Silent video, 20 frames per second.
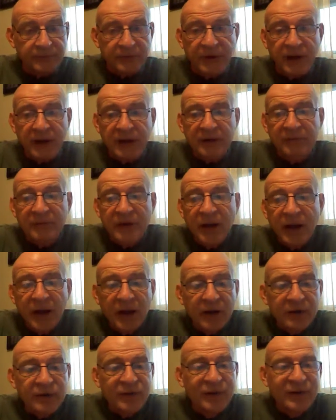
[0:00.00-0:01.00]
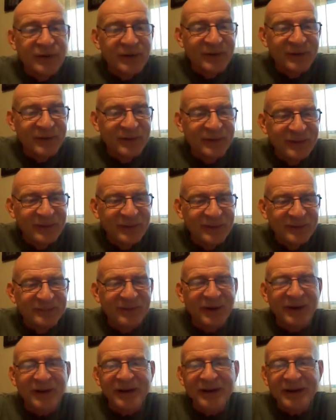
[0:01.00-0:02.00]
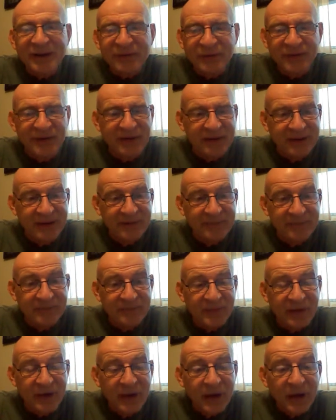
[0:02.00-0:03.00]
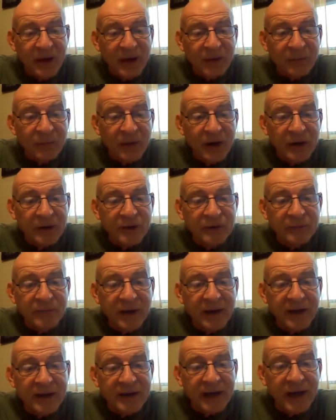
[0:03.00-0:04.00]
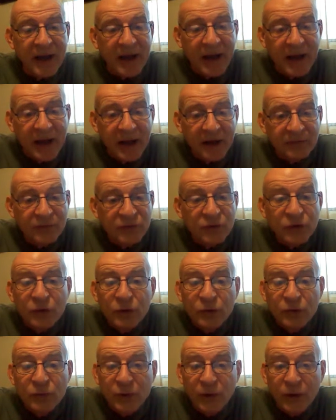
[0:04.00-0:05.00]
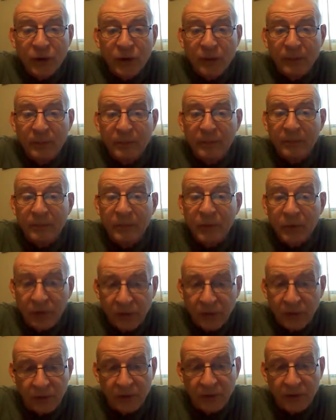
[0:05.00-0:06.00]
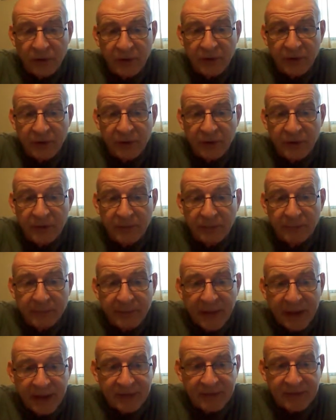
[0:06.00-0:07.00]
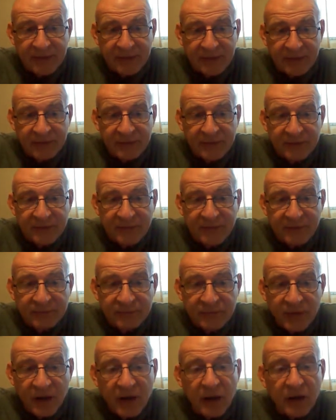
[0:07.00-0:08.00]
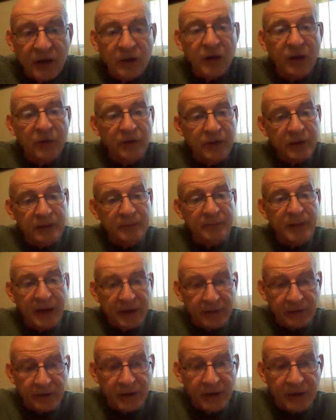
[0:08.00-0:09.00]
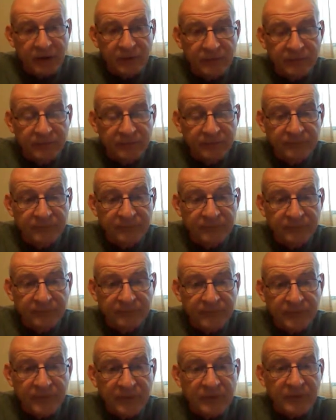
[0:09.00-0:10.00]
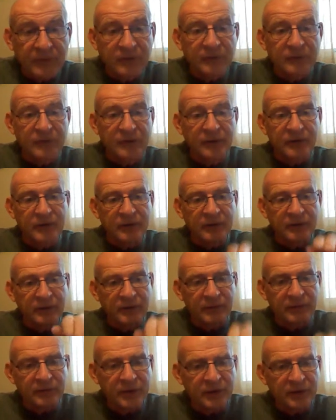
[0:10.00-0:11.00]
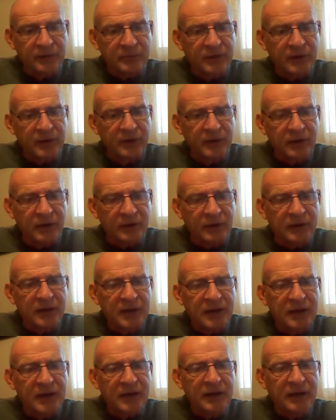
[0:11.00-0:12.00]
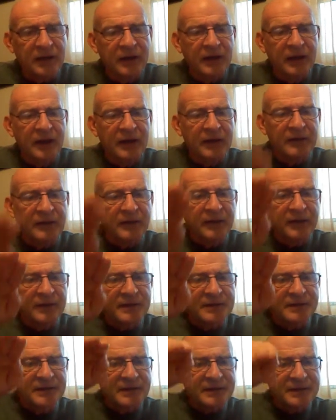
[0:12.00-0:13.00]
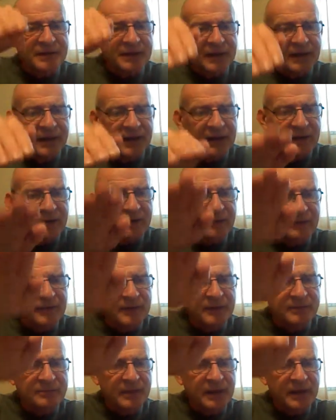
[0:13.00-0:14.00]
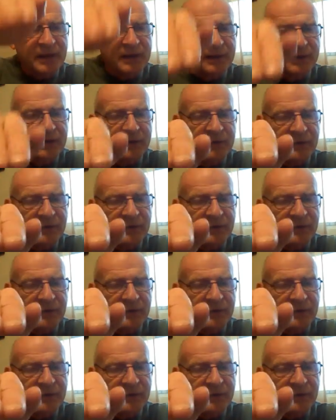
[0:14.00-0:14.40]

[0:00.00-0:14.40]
right, to polyphony, where you might have two or more melodies going in parallel. So, the rhythm going on here, and then there's this layer of this melody